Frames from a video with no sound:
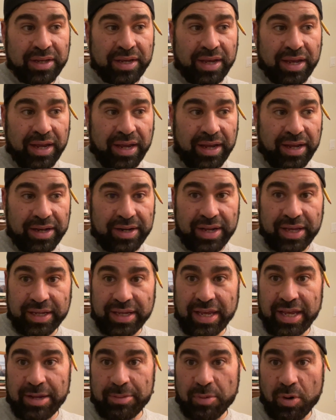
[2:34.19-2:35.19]
And I
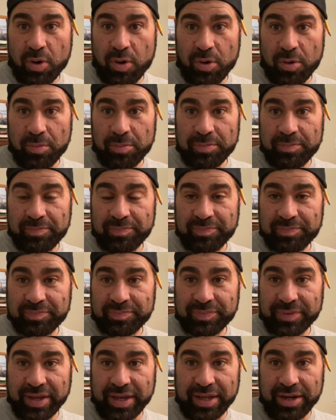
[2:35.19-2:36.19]
came home
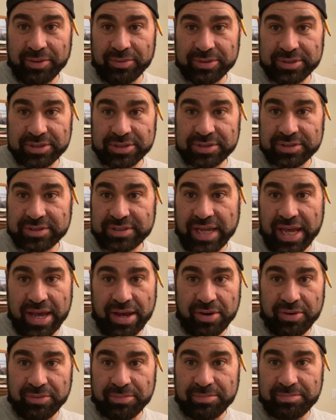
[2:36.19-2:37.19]
and it was
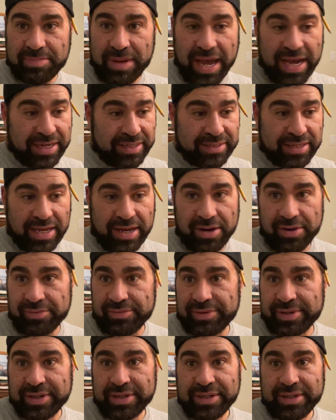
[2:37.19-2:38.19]
back
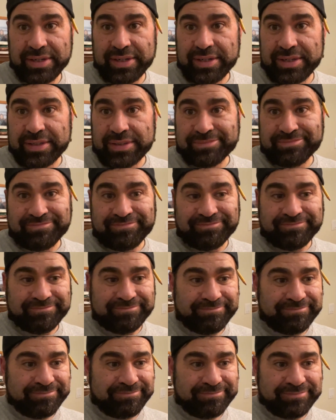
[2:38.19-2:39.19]
down
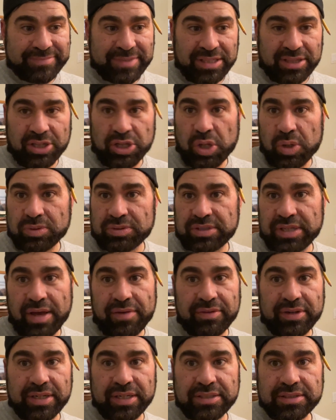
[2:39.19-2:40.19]
at the low
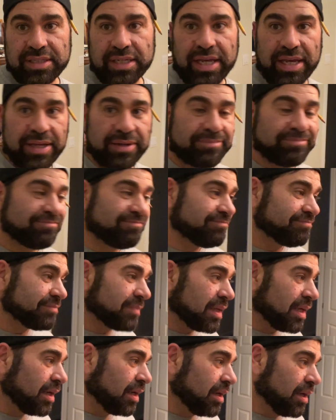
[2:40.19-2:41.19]
70s again.
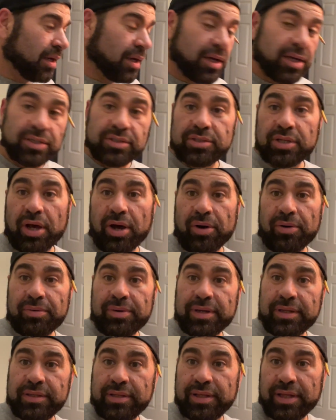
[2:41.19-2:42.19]
So
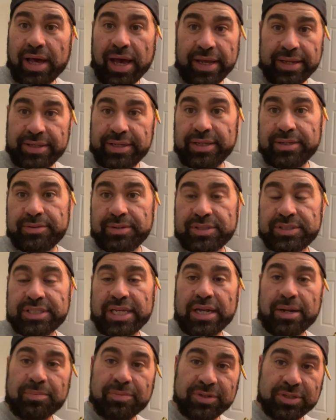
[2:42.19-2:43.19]
I did
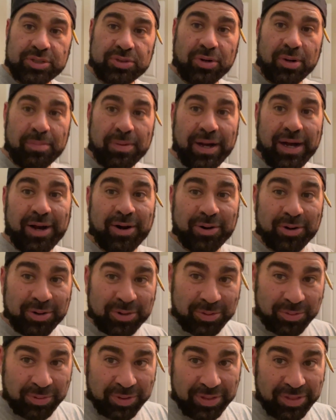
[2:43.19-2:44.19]
set up the shore power
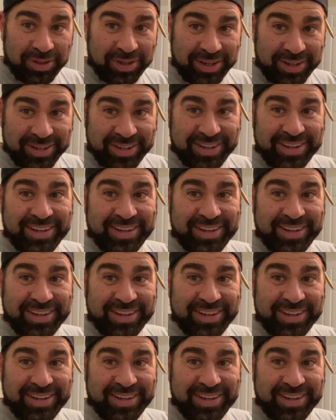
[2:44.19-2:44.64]
with the